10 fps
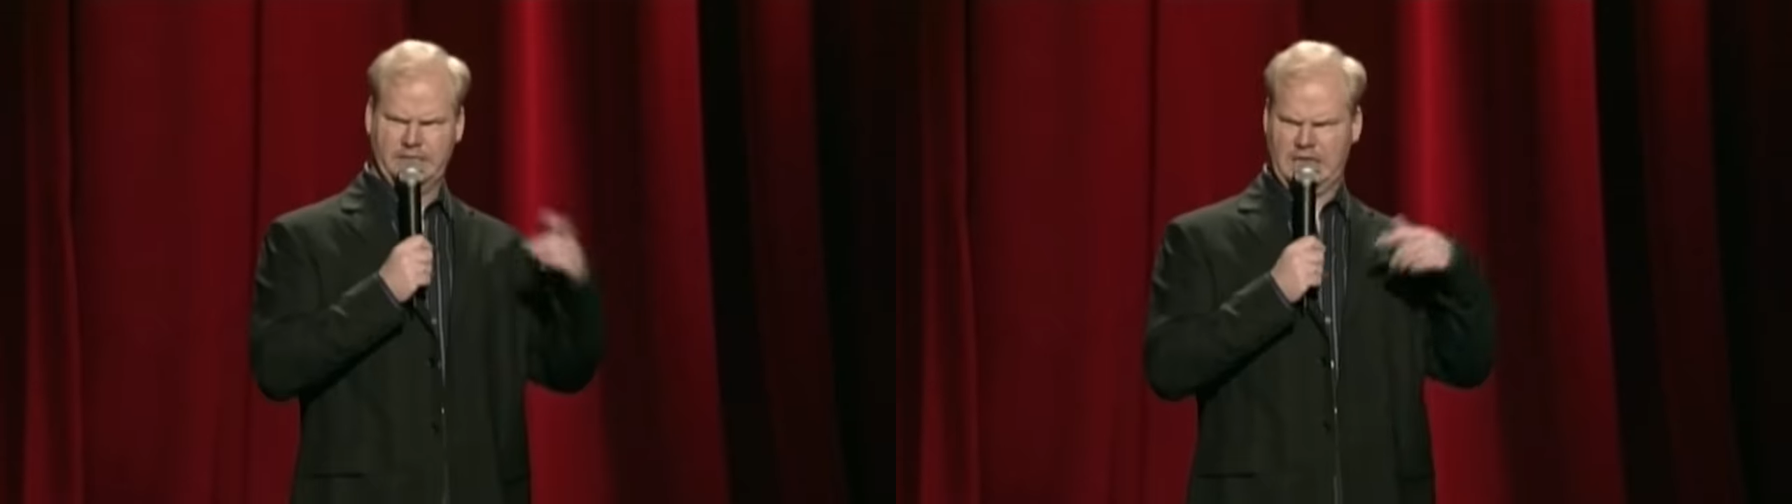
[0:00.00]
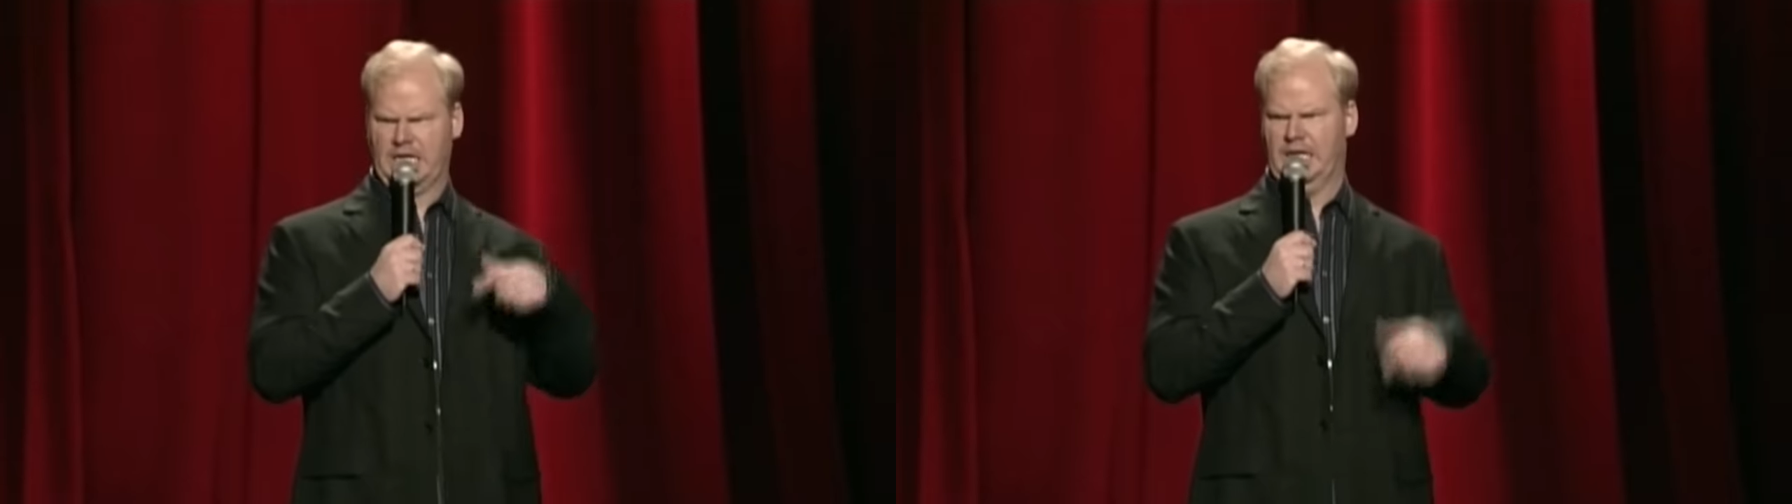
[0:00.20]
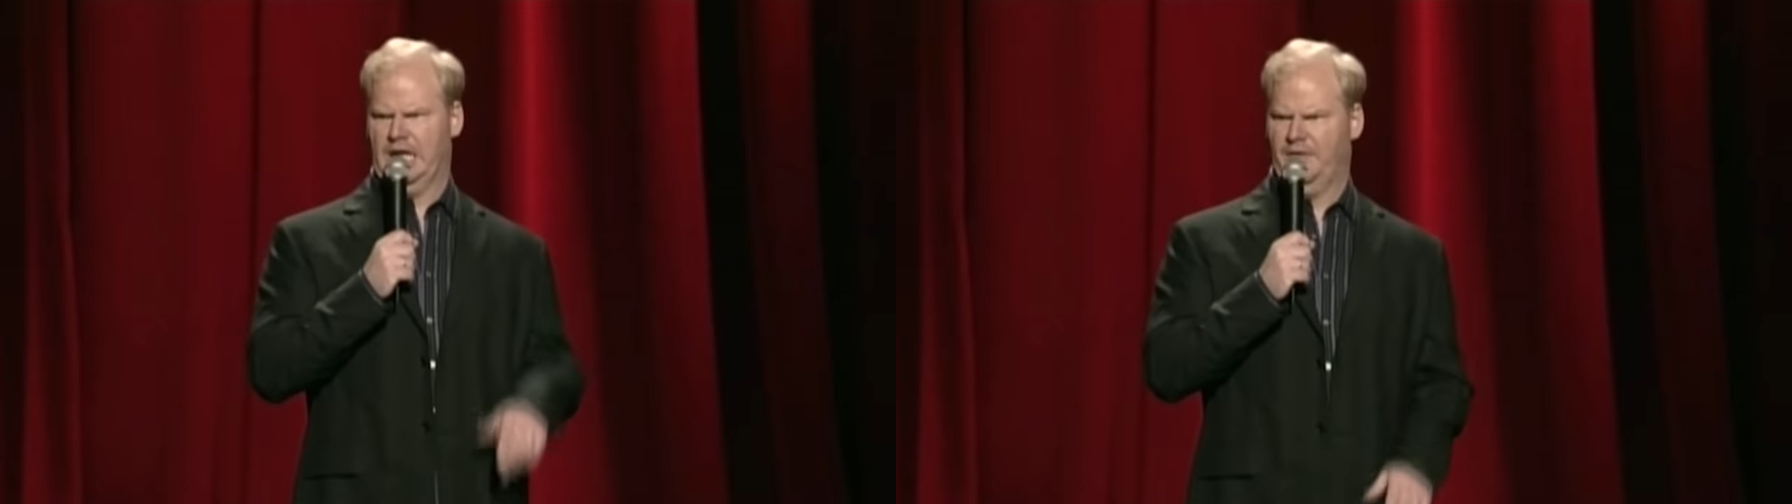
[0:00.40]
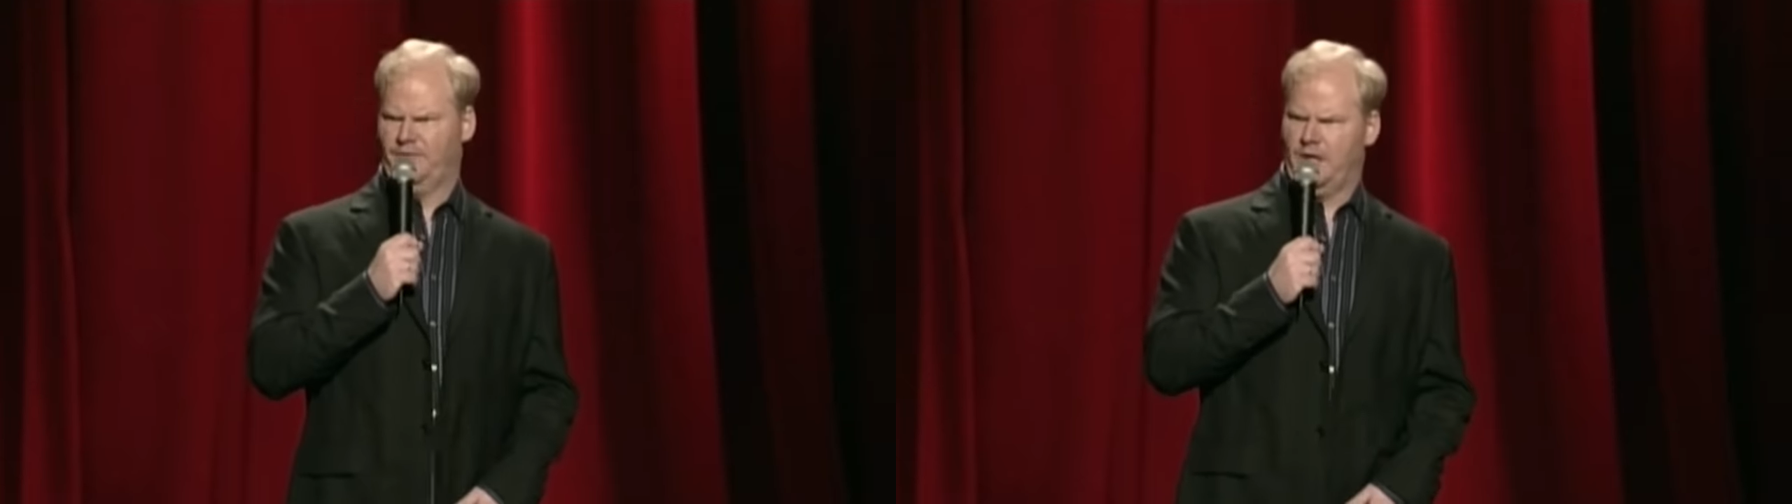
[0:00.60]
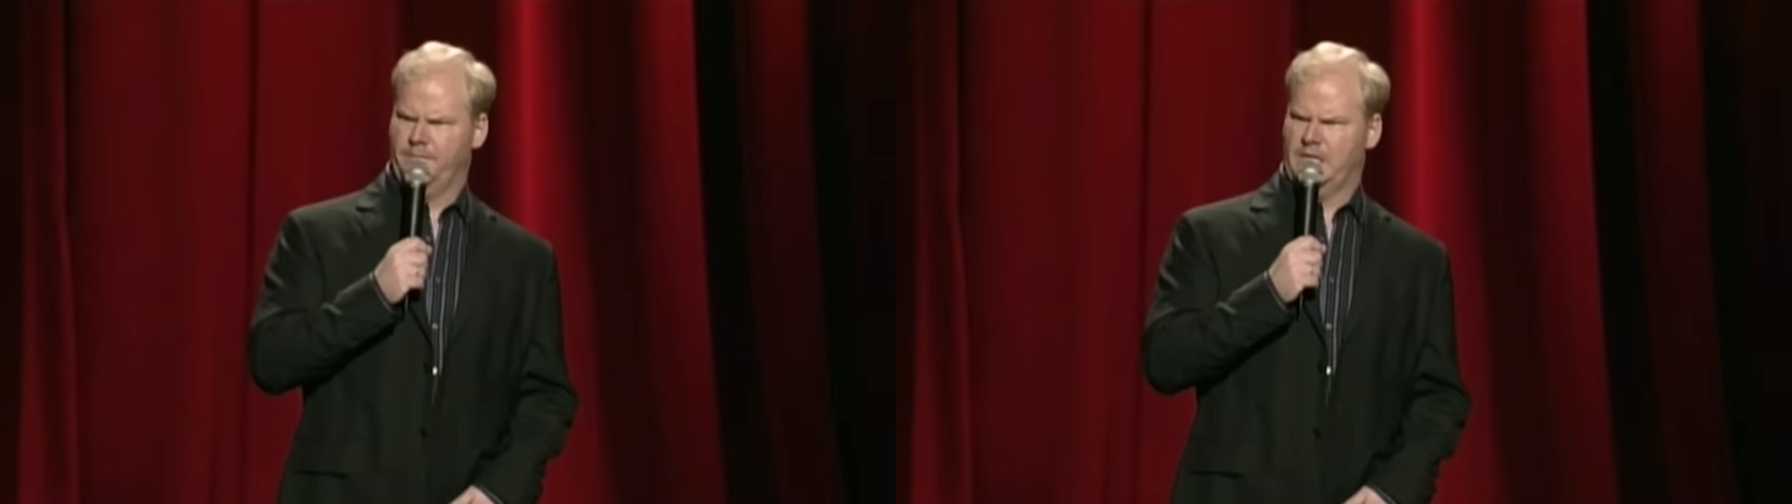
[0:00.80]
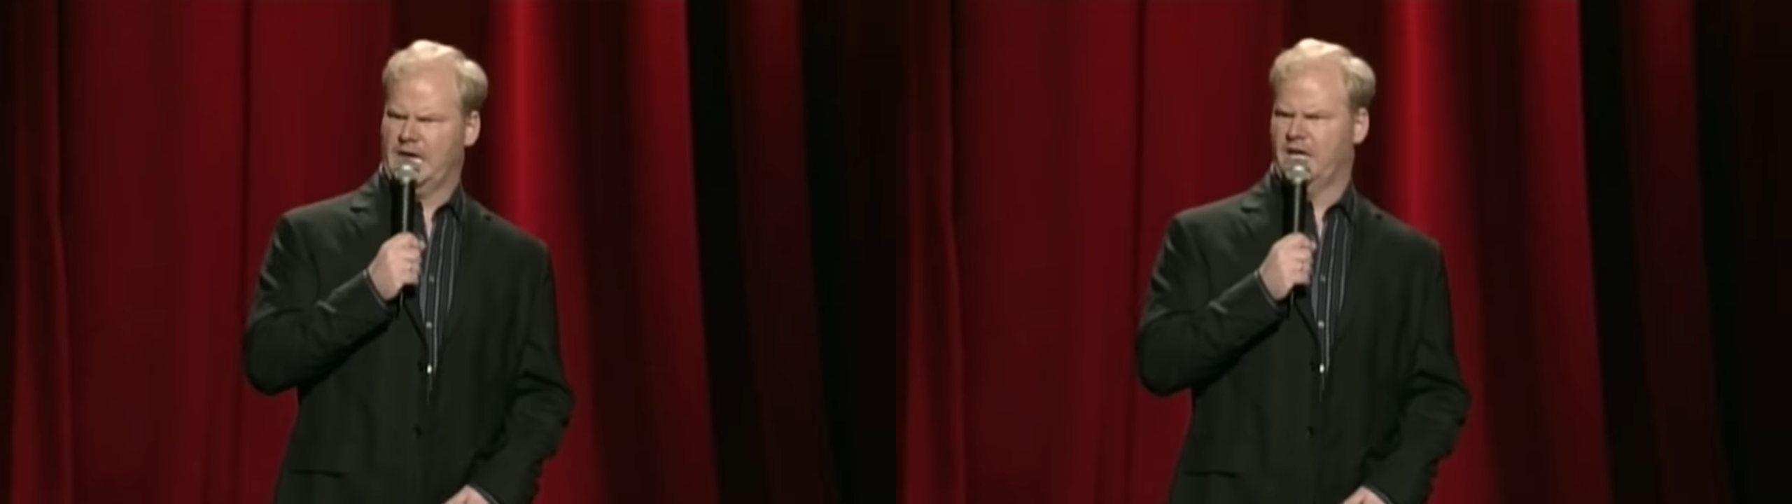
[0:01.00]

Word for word: stuck in an envelope, now I